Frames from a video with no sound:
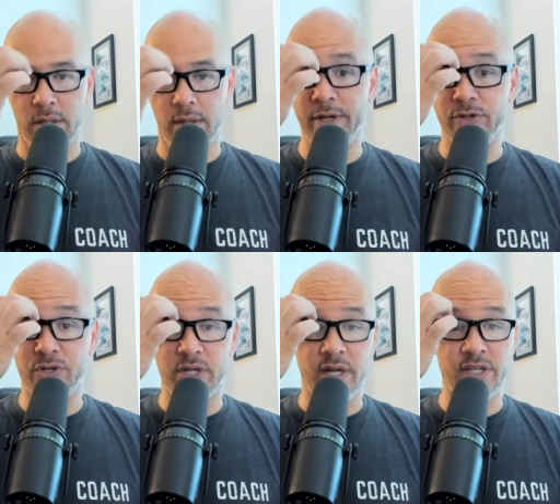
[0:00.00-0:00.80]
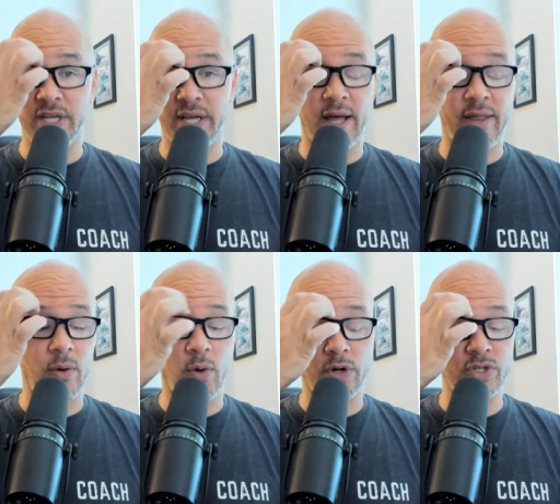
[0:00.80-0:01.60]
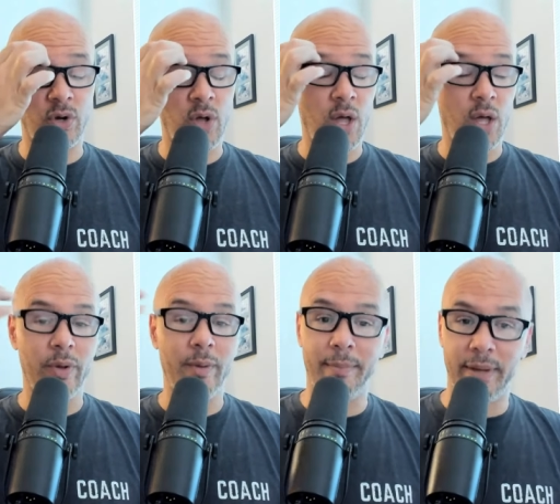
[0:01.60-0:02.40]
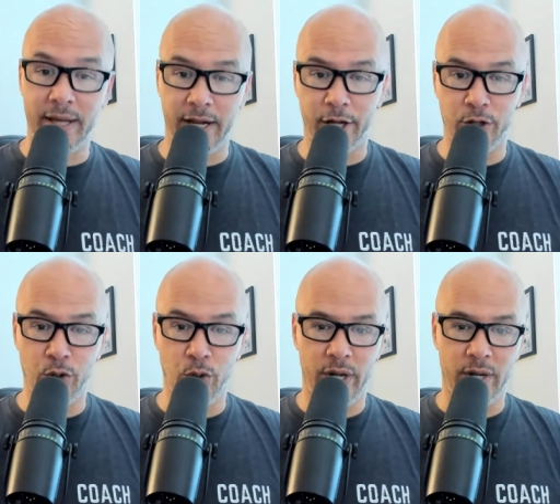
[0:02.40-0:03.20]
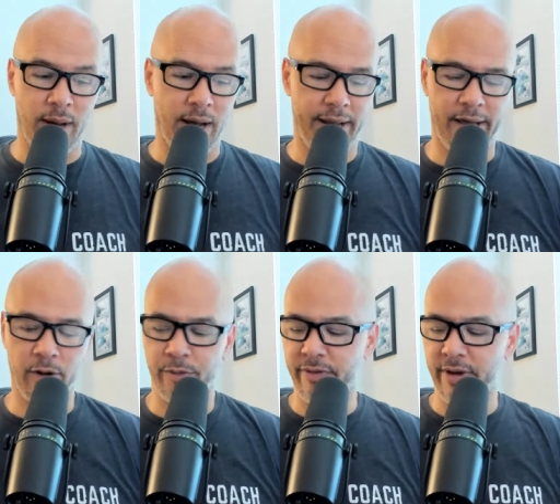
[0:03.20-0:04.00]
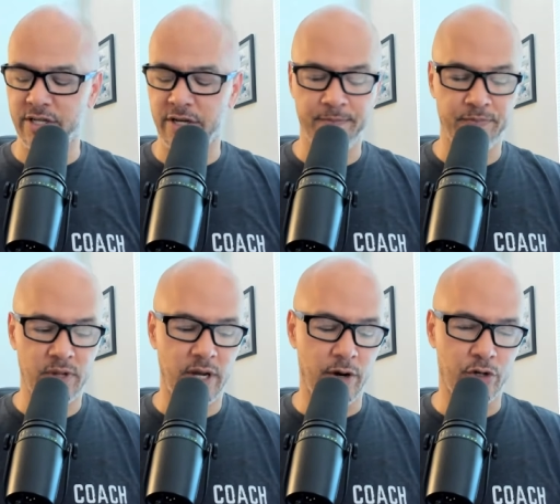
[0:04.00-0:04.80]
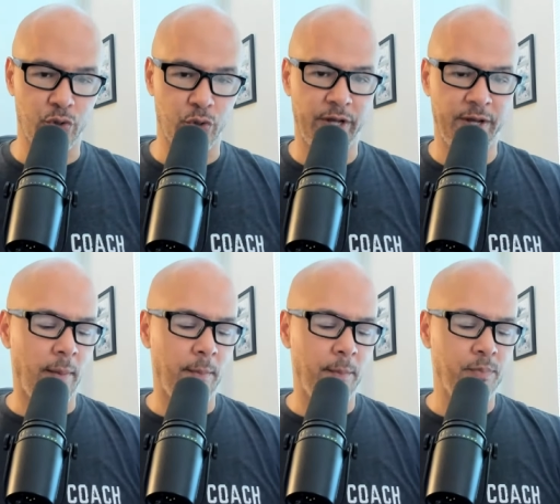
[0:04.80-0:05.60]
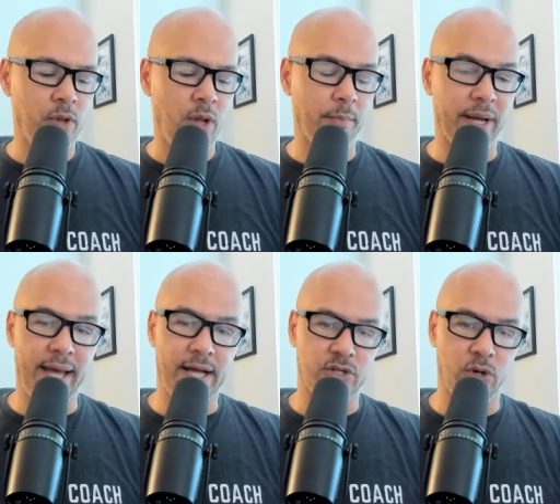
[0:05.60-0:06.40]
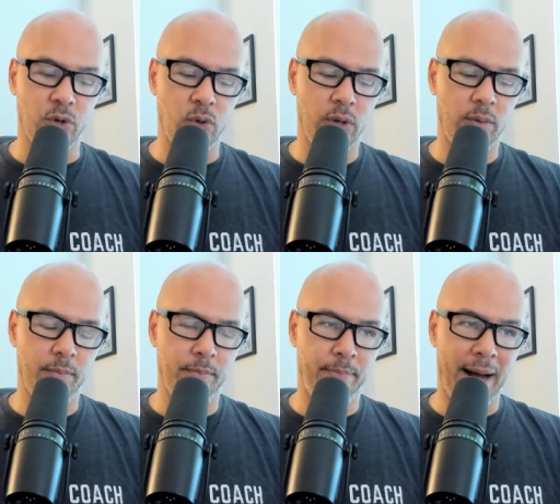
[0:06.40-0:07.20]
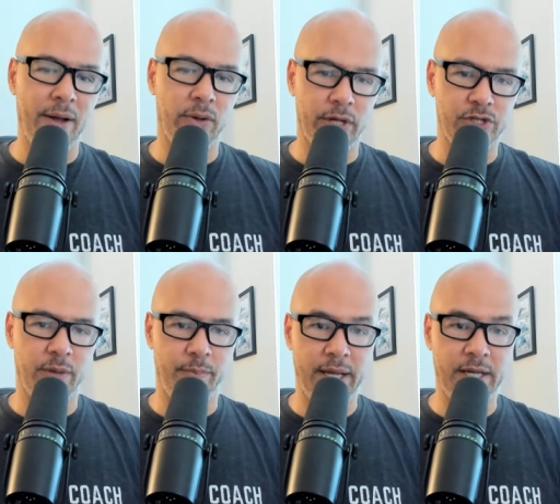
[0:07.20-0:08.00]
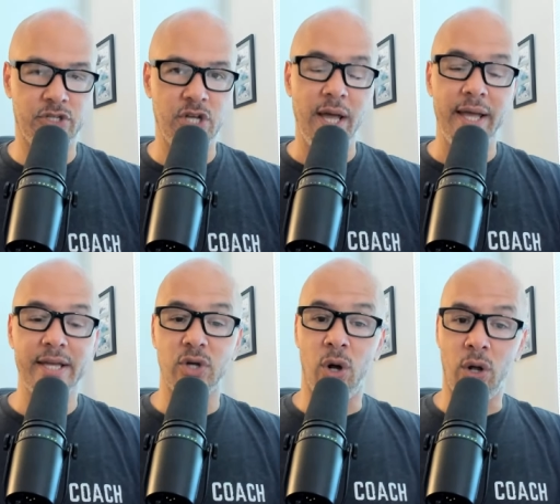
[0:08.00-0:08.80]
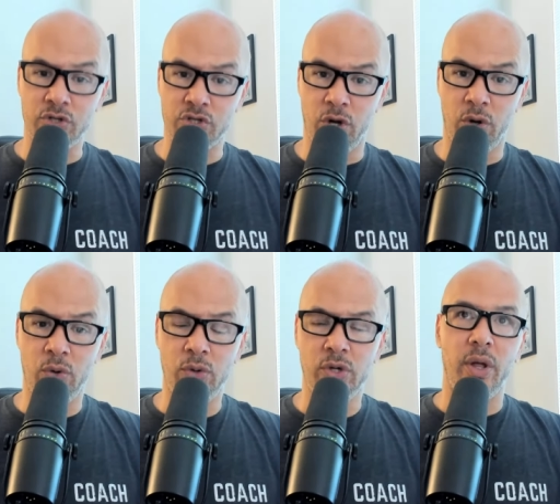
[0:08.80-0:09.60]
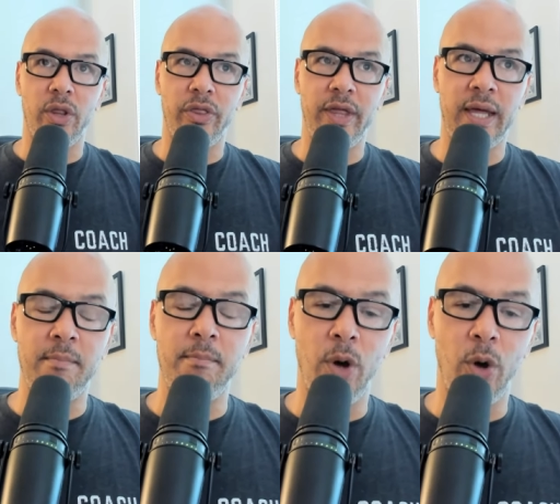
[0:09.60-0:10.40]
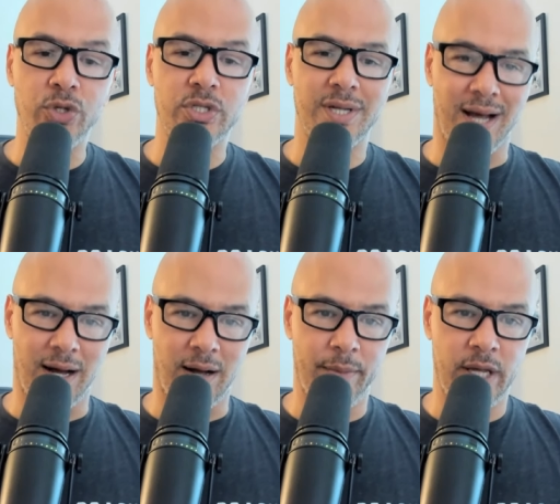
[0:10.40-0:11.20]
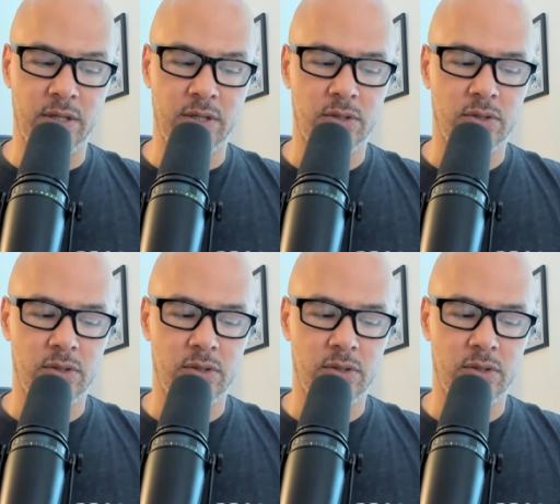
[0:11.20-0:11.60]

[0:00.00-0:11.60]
am interested in seeing how that works. So we might be getting a new in-body at-home device here shortly. But yeah, so bioelectric impedance is also the most common